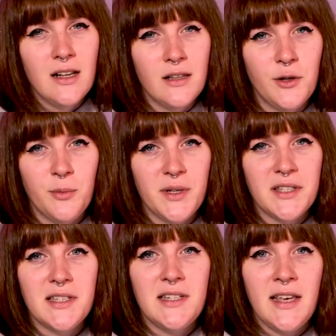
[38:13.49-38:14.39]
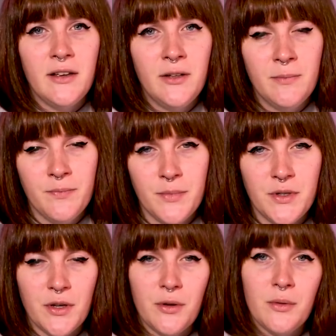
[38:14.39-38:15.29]
a little bit stale,
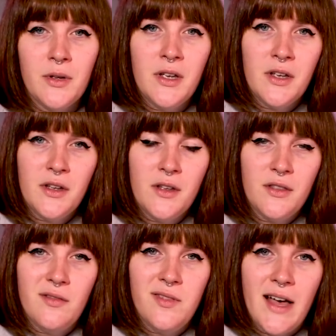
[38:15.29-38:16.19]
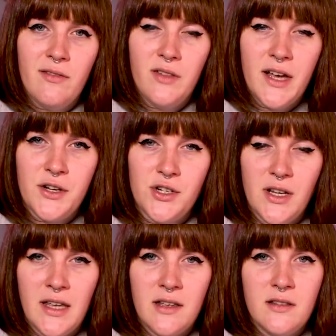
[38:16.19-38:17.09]
so the Flat Flesh
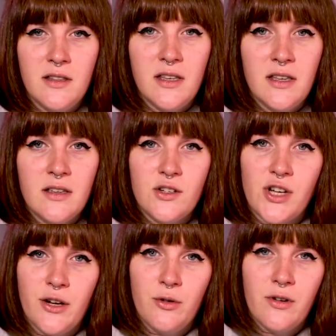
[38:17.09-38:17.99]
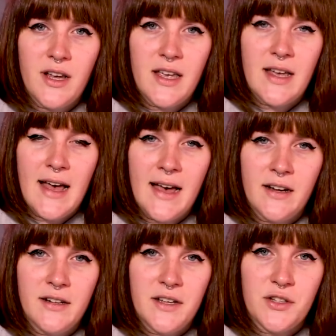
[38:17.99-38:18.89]
and the Shadow Gray
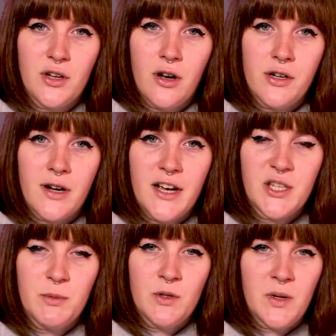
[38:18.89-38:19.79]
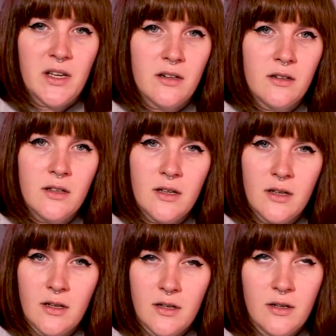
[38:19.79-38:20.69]
add a nice contrast between
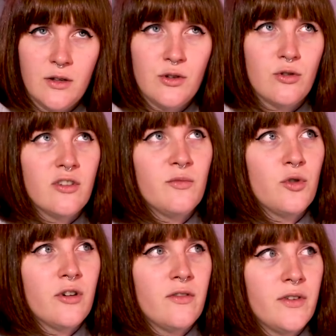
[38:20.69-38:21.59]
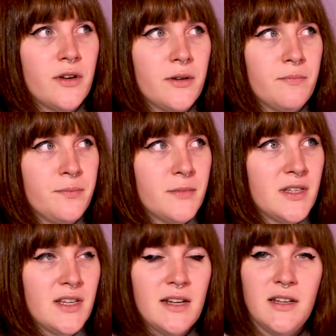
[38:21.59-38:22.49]
sort of more of a
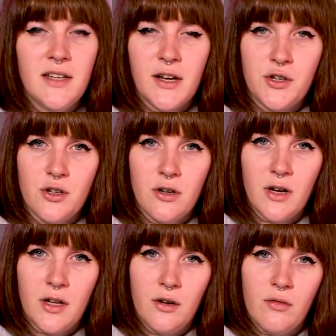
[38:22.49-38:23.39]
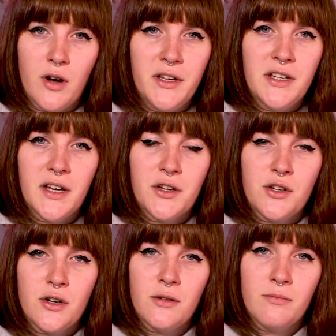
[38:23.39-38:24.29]
sandy texture and a rocky
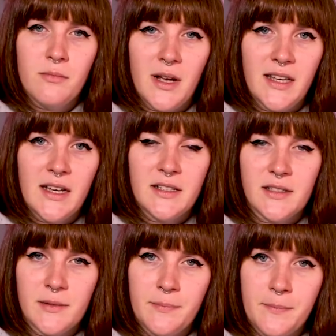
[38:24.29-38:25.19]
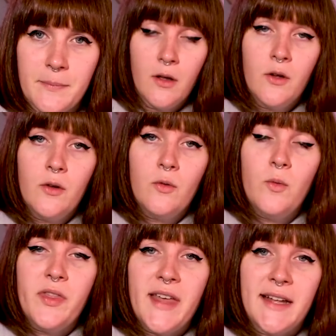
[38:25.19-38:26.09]
texture, I guess.
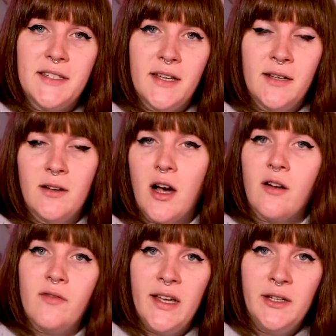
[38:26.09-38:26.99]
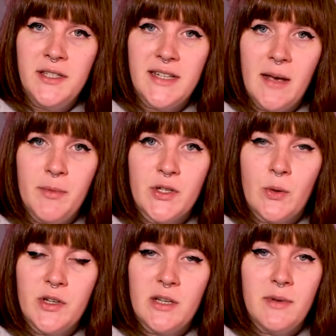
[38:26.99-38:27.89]
With that done, our final step is
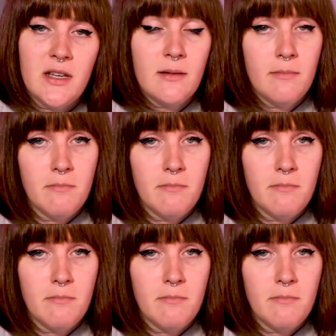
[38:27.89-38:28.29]
going to be